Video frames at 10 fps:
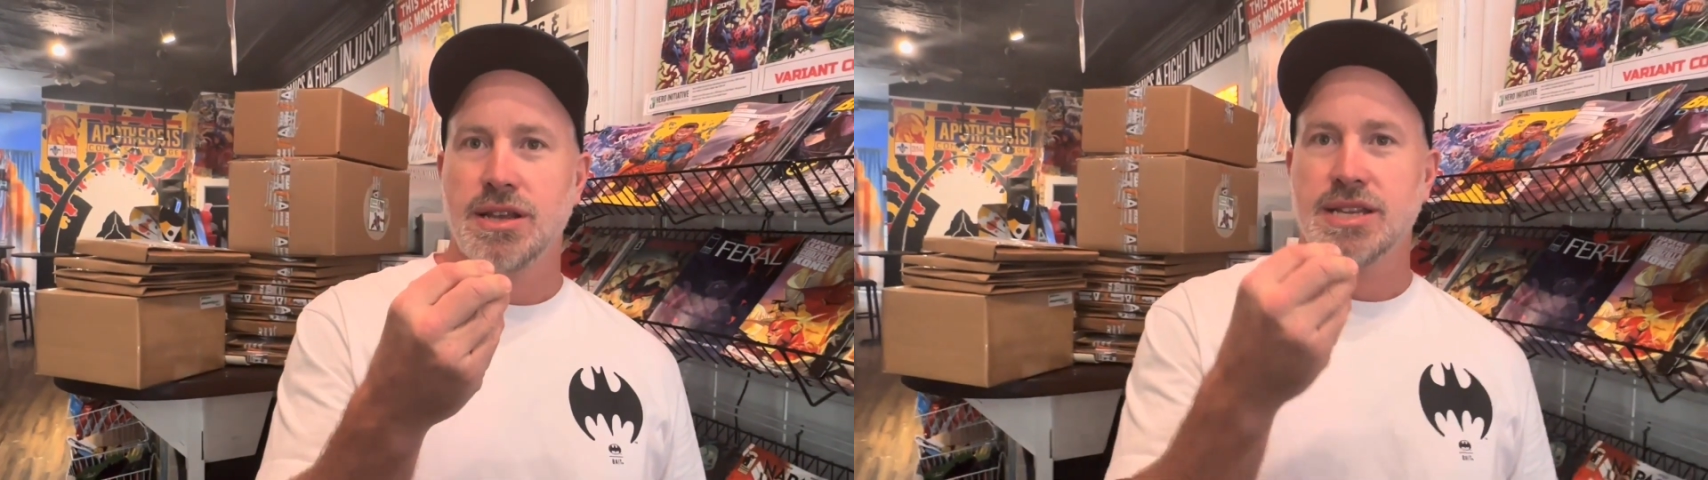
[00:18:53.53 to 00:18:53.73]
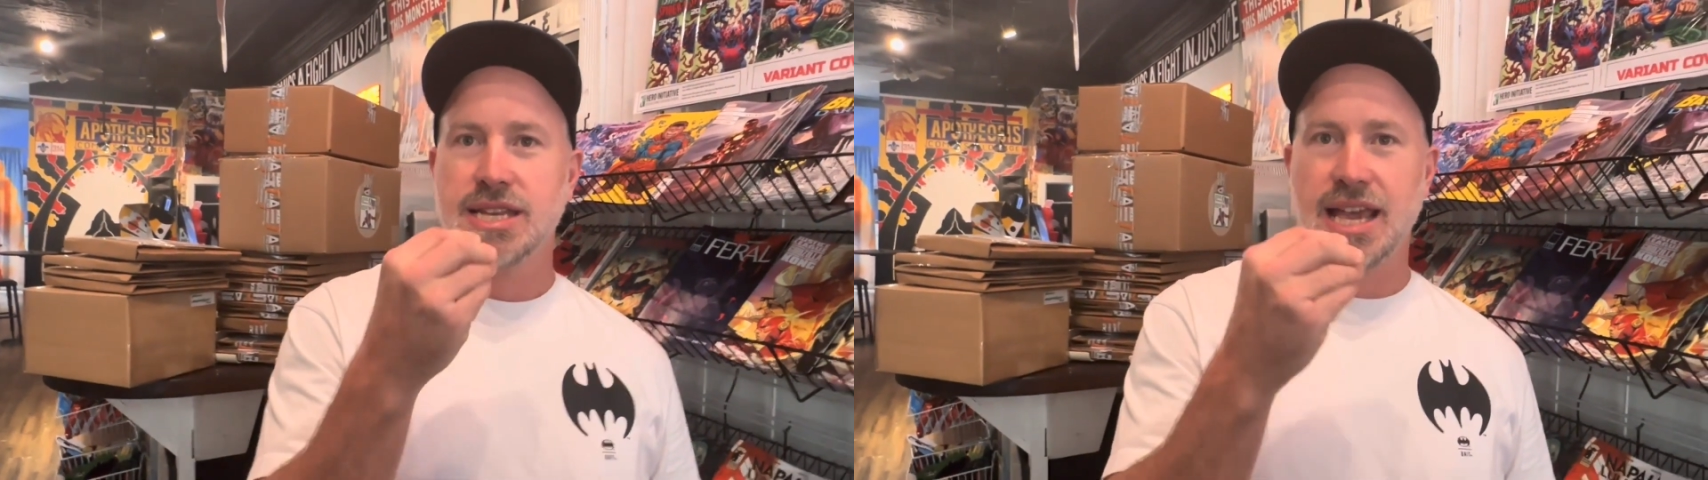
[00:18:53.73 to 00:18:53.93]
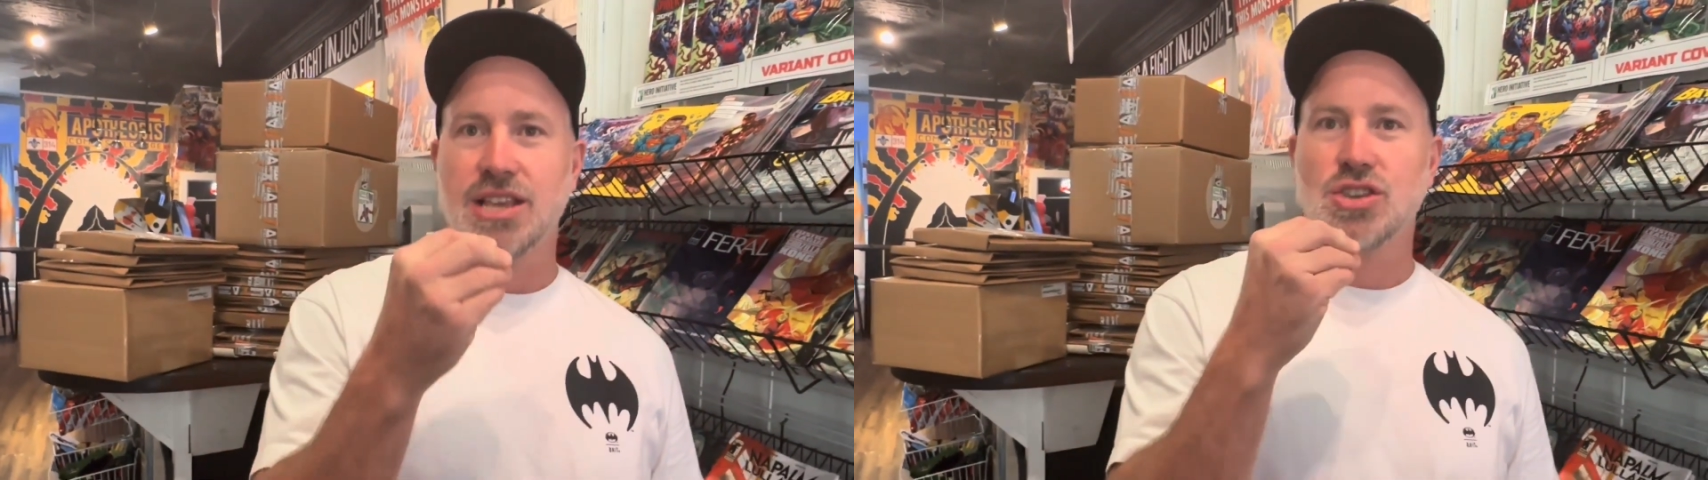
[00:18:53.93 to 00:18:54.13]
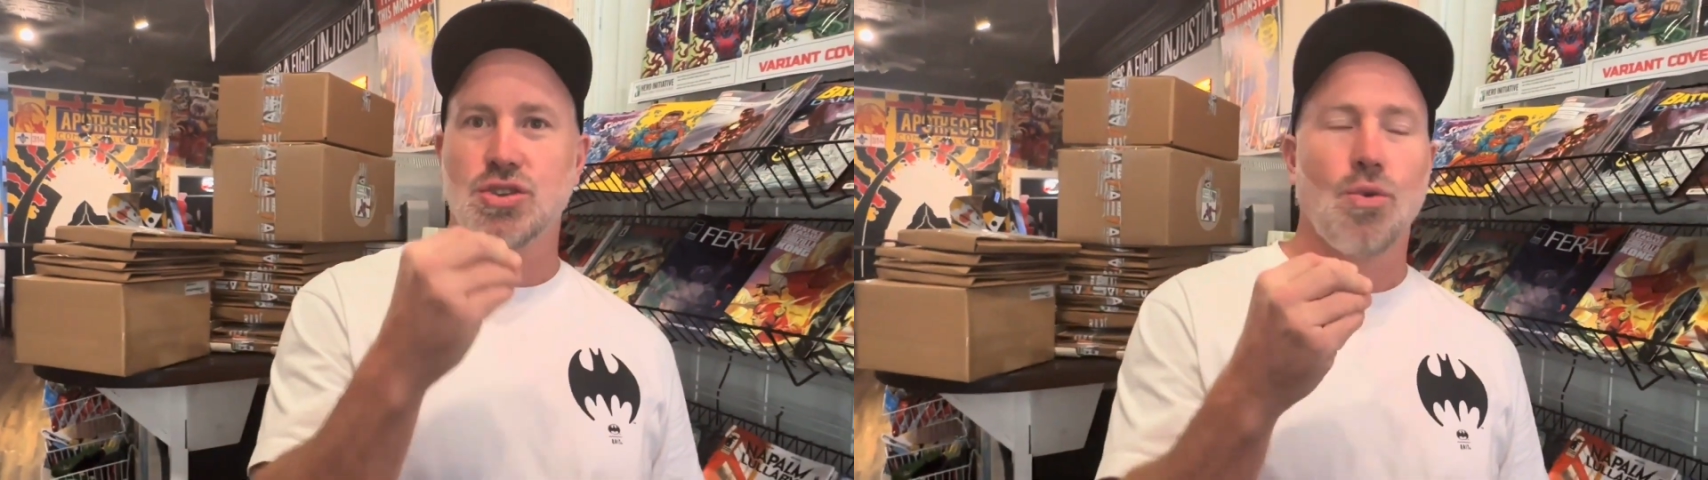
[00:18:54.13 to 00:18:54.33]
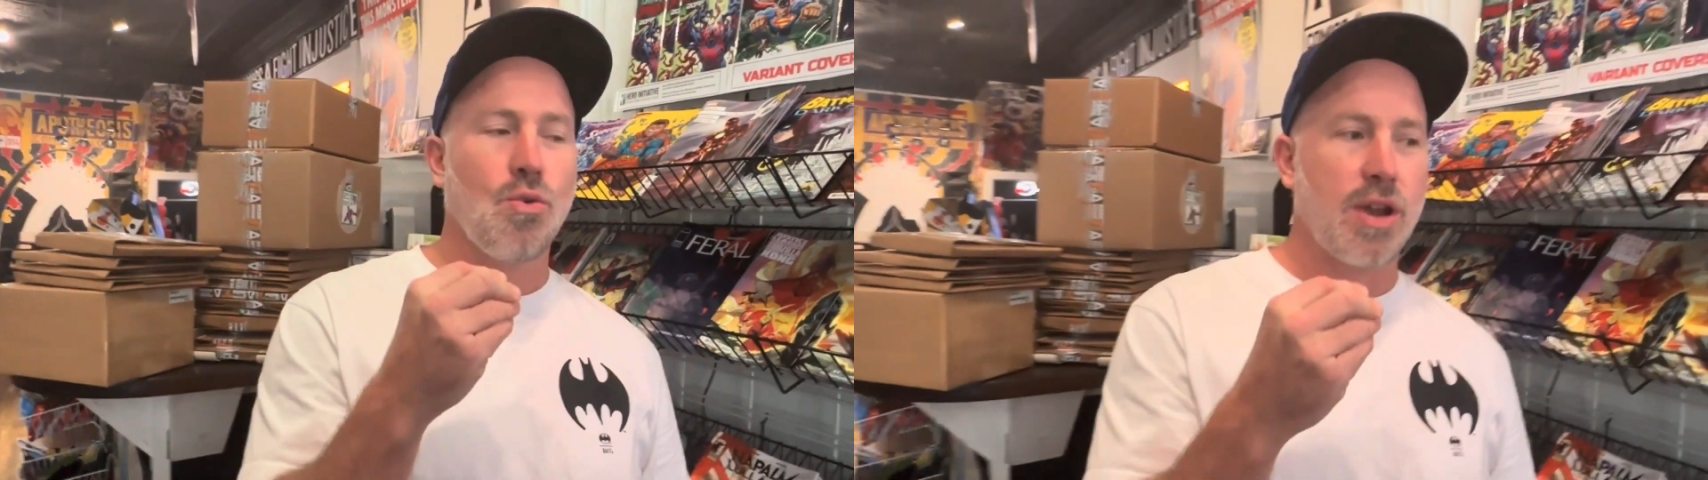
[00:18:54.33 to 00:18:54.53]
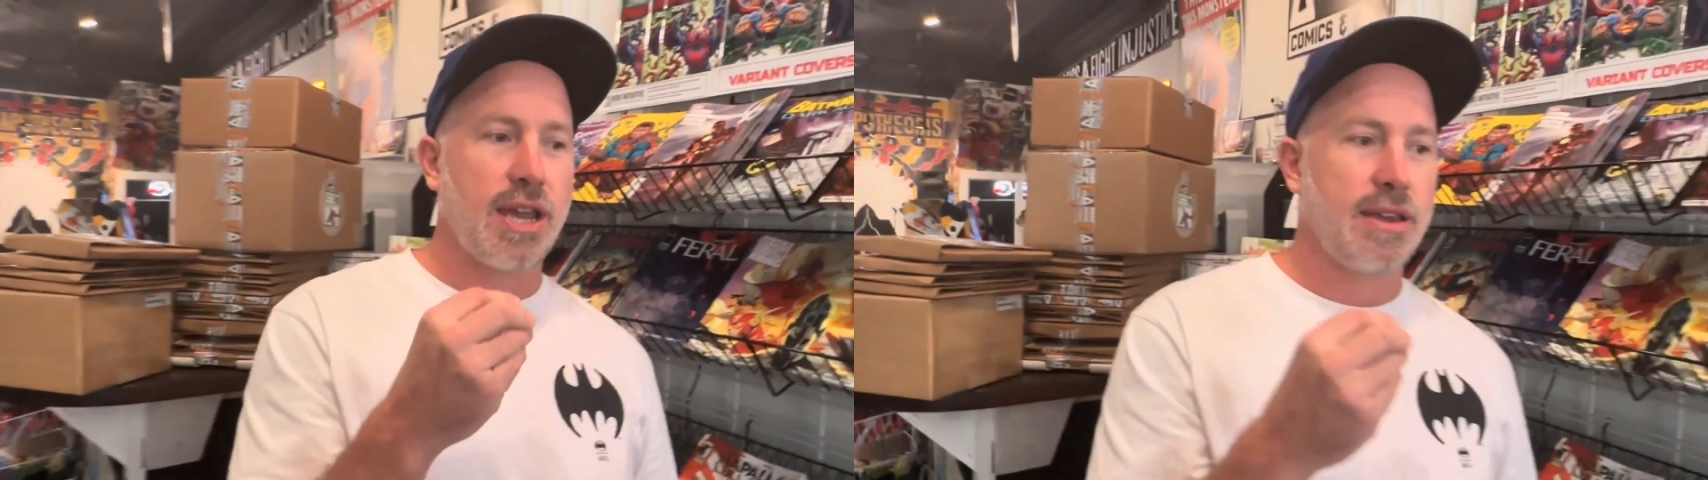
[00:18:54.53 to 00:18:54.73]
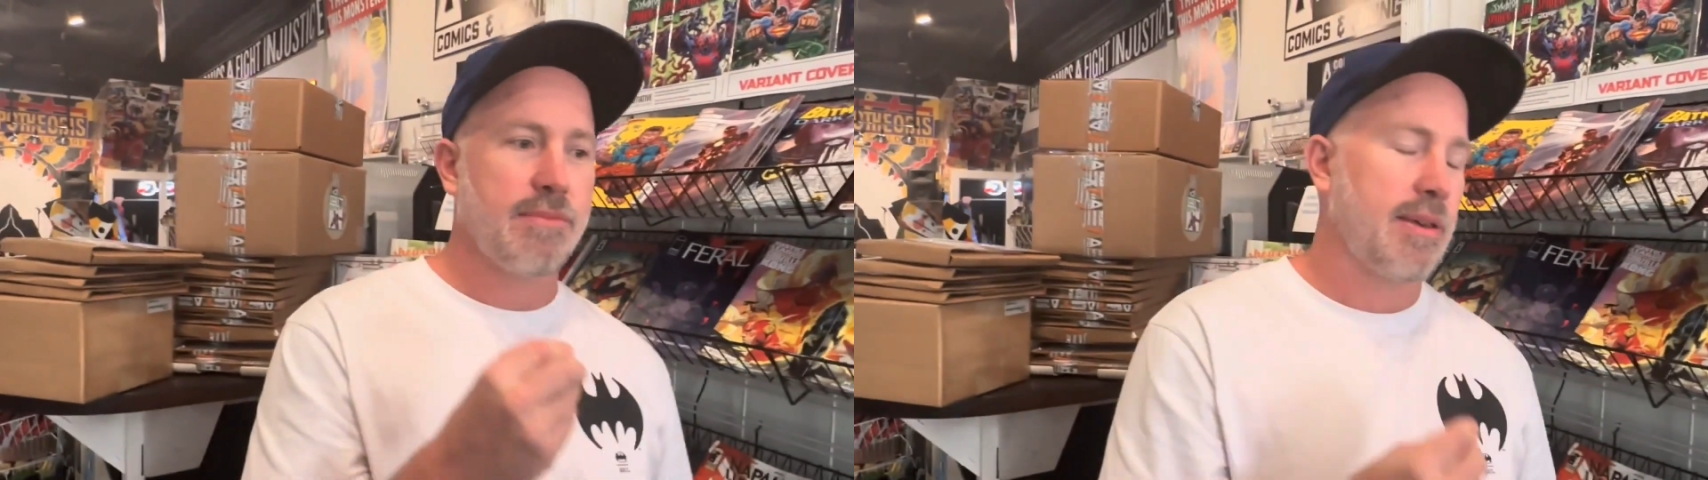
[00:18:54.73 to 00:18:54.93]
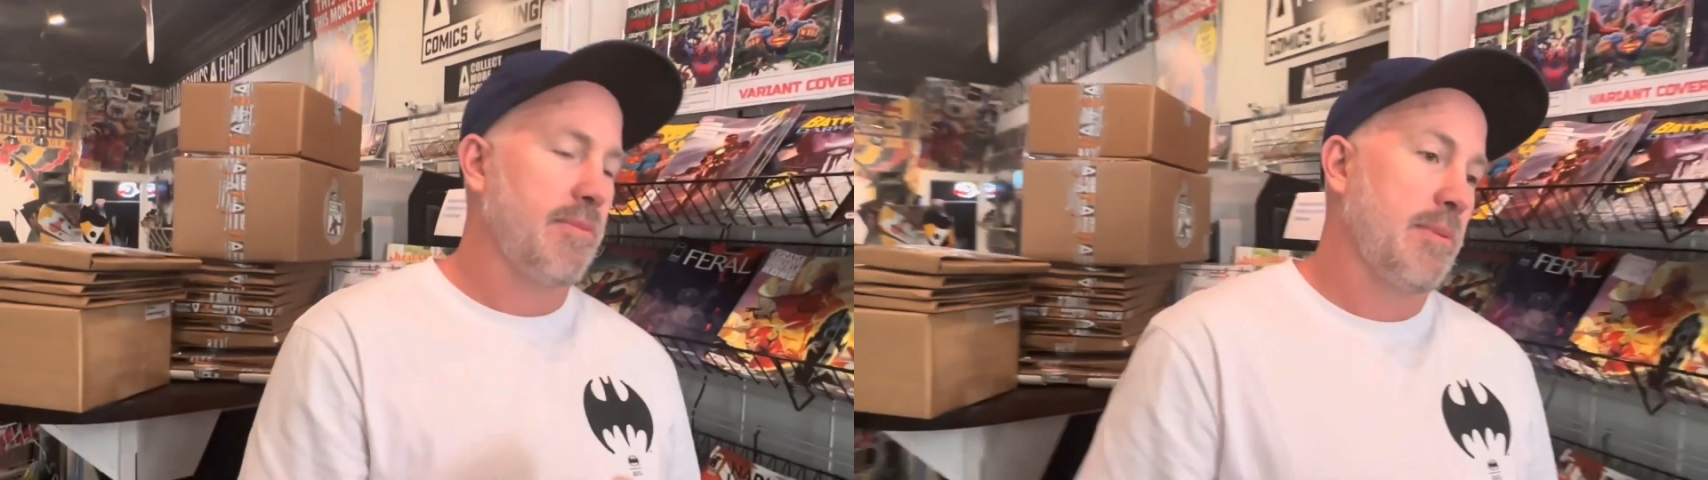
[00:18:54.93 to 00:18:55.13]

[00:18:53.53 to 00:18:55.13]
to that story about